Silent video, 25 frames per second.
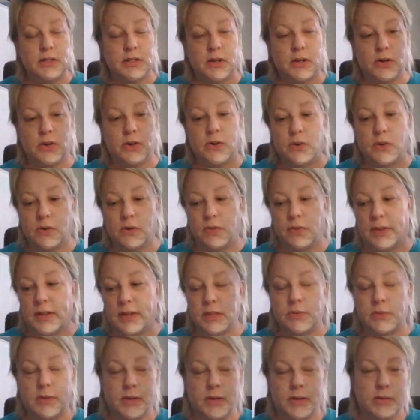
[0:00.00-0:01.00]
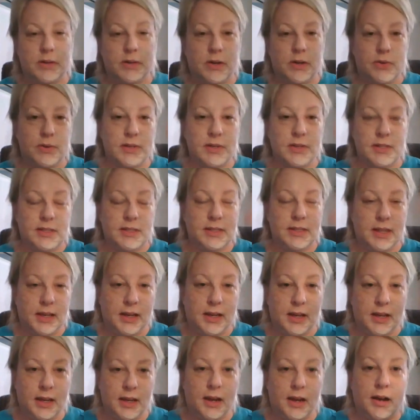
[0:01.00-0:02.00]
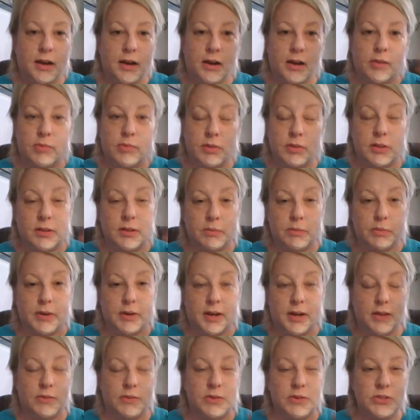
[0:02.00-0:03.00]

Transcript: So that's why we always say uh, with LBri,